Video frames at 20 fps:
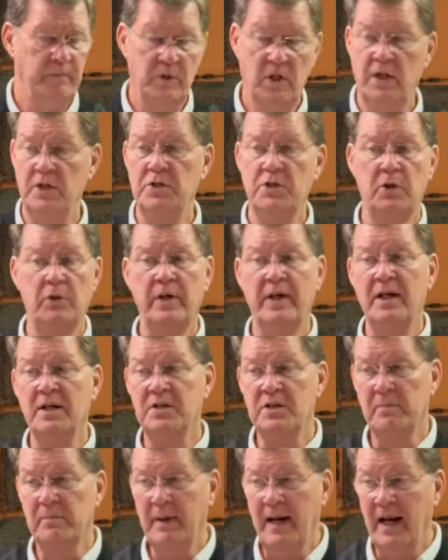And so he
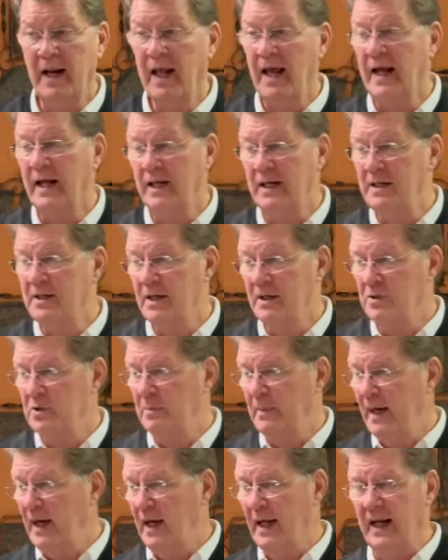gets to Balak and he tells
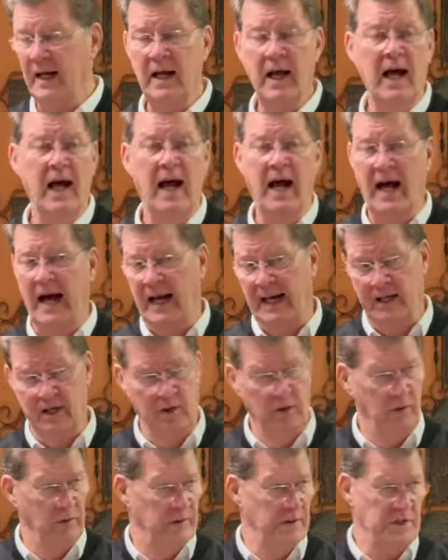Balak, I can
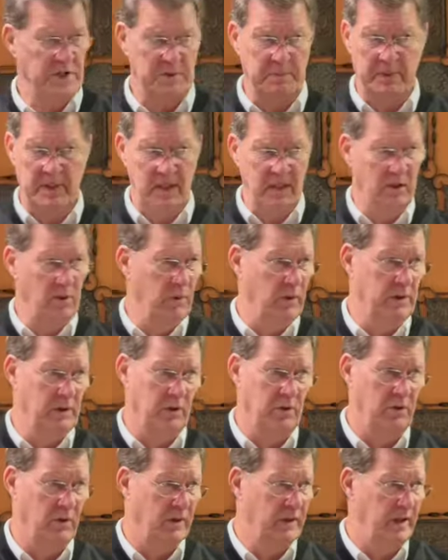only speak what the
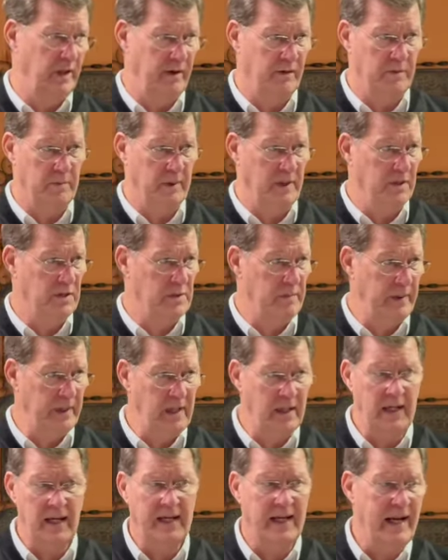Lord gives me to
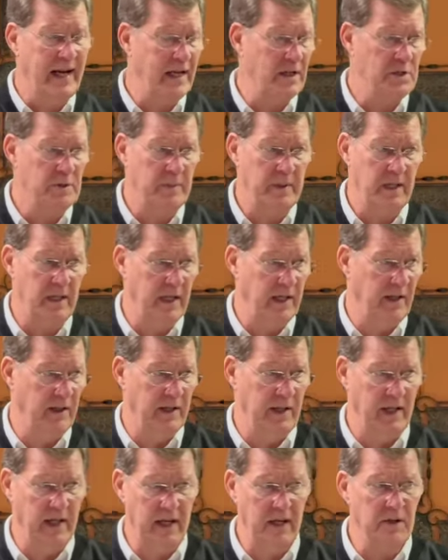speak. I can't speak
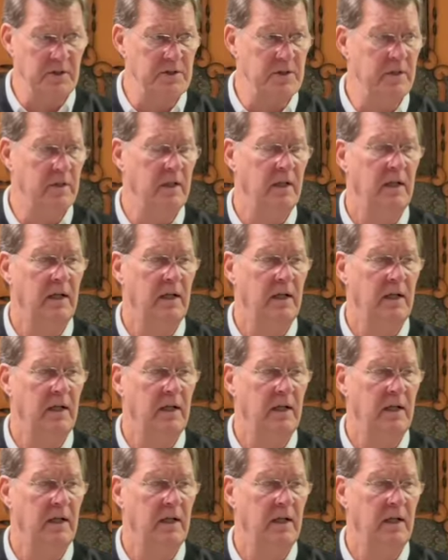anything else.